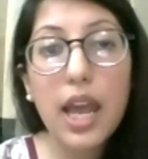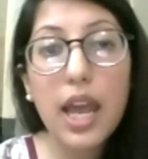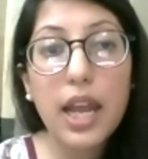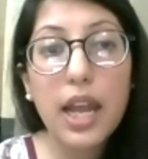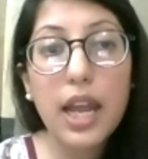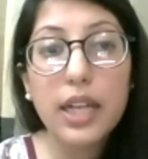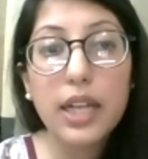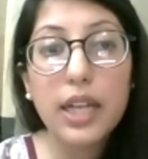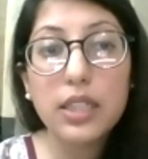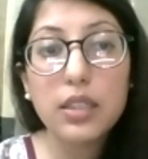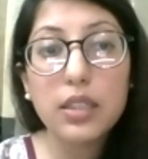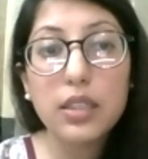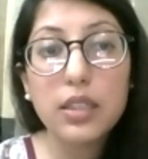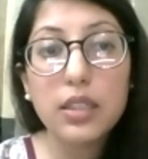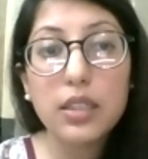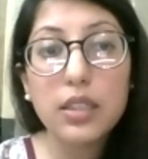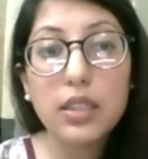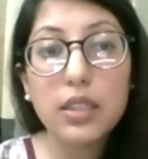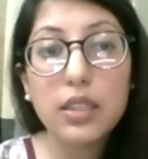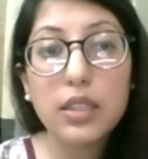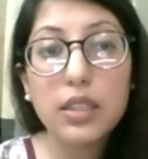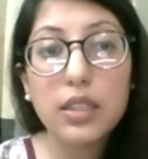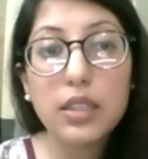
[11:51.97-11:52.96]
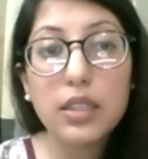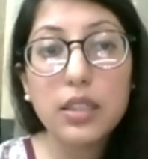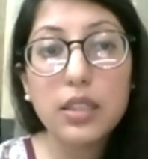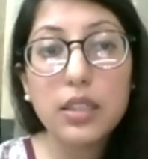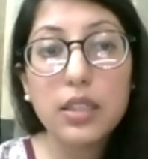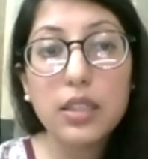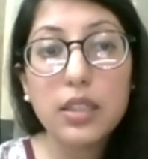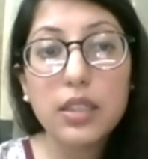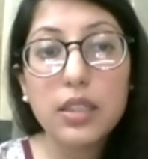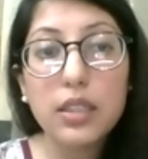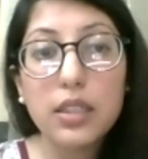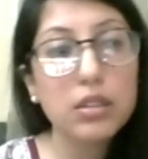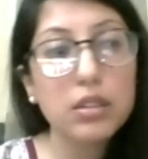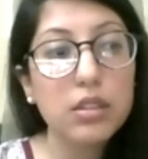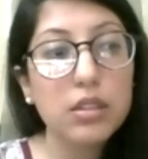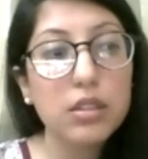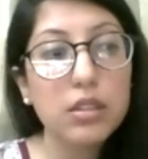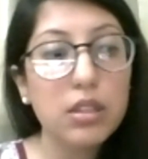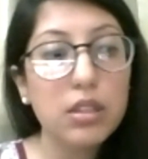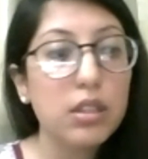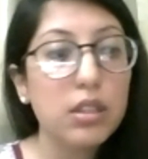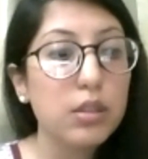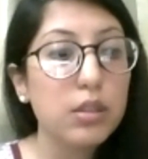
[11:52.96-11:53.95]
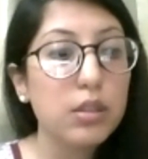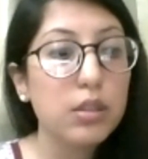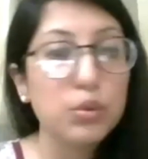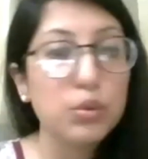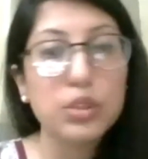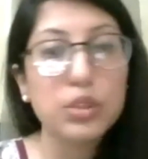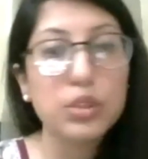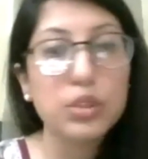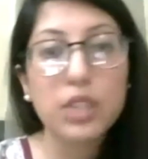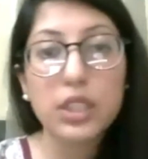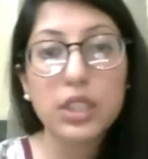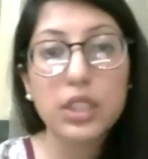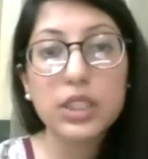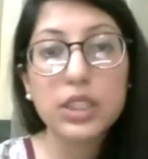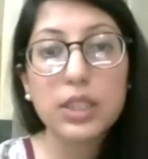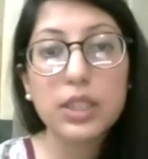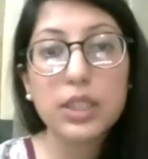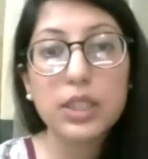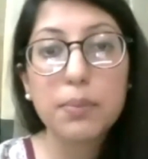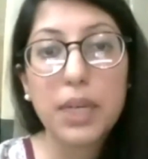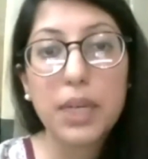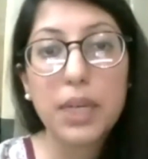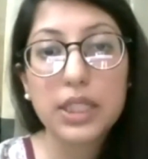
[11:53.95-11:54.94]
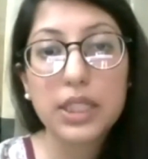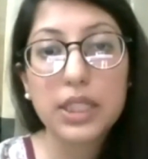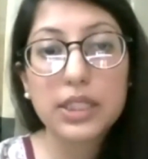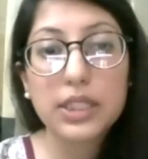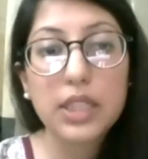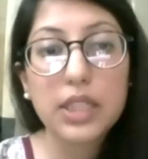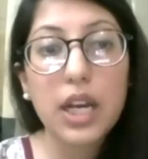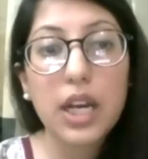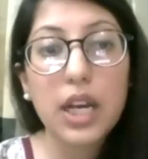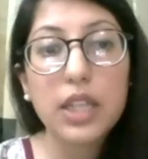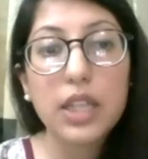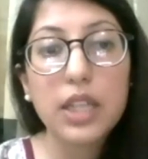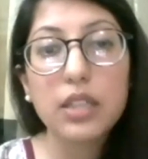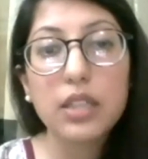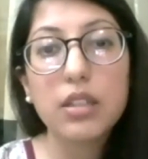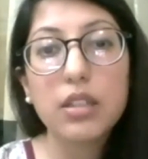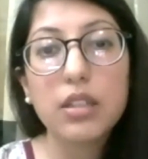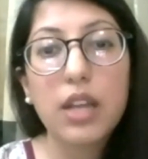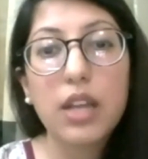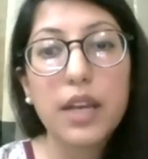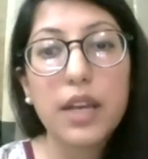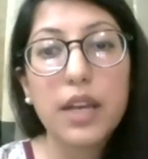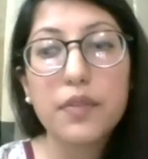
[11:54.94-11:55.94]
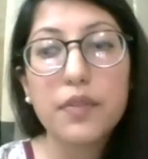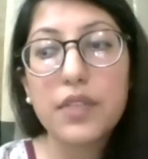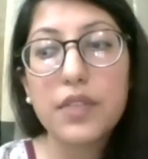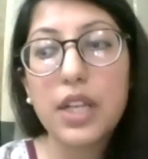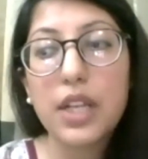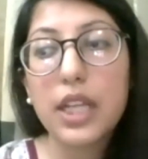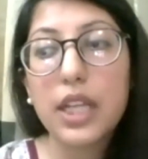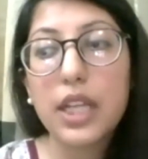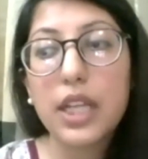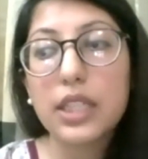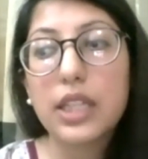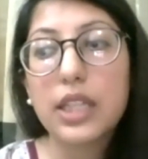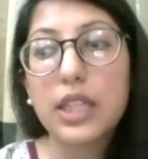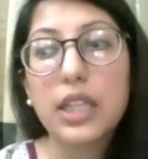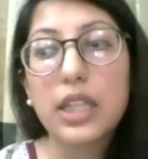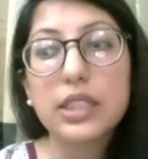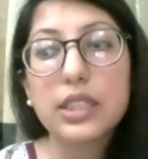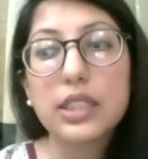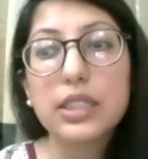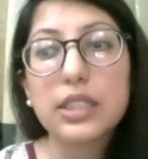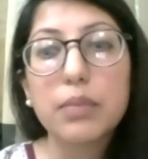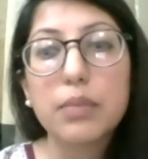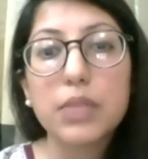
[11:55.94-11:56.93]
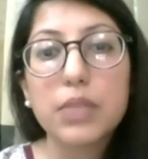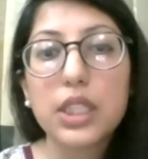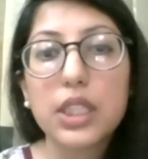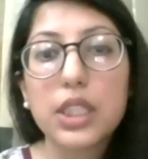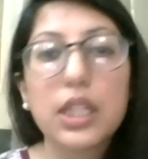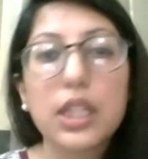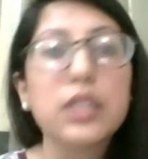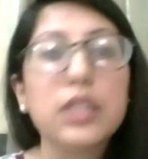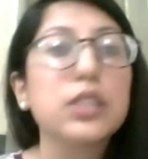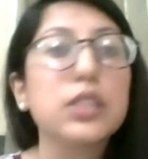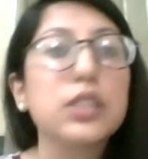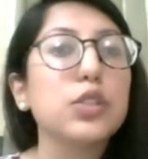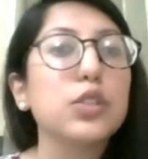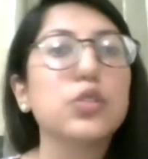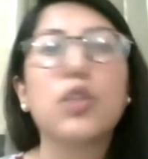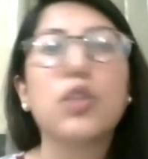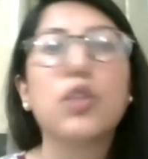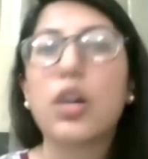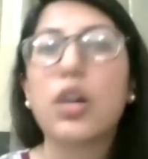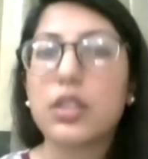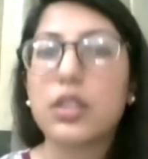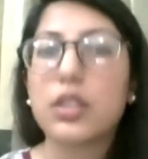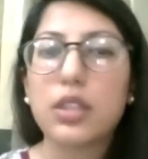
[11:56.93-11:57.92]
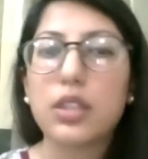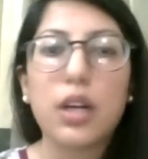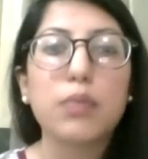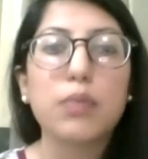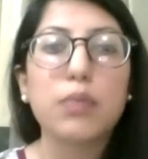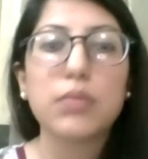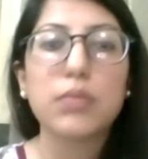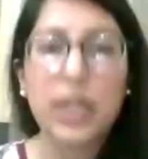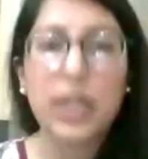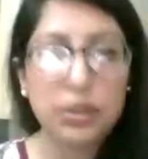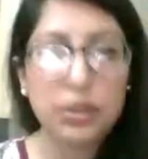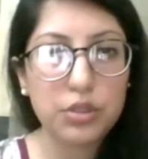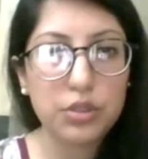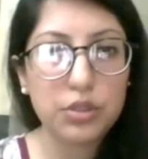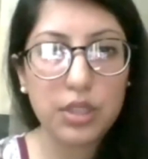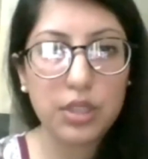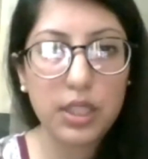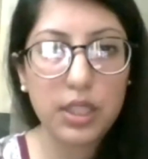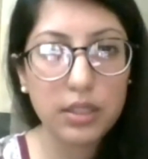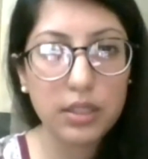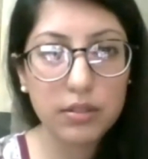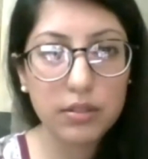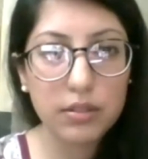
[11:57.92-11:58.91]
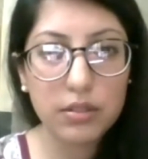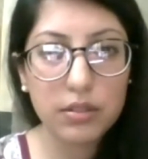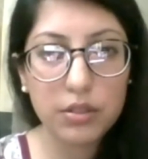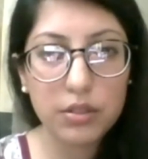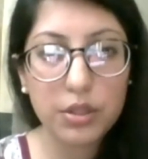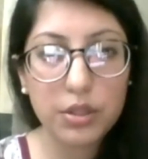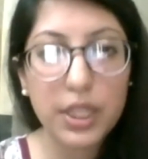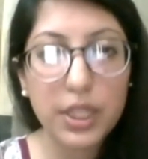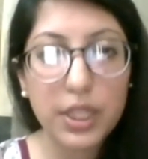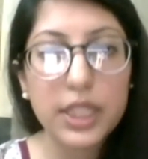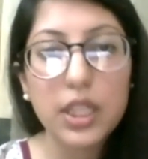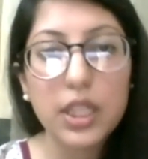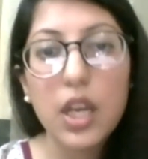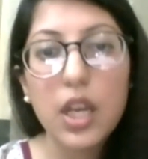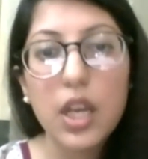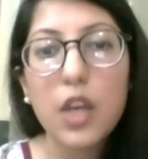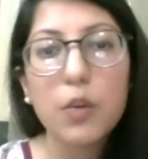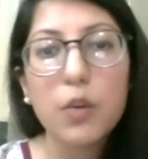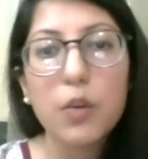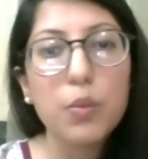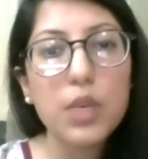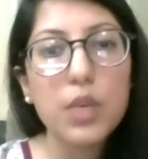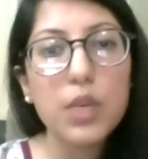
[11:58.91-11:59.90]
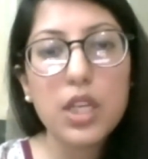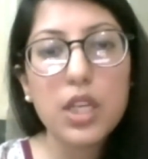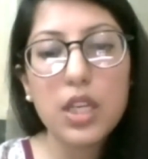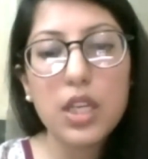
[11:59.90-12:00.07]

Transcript: And for someone who studied in Pakistan, I feel like that is something that does not come naturally, right? We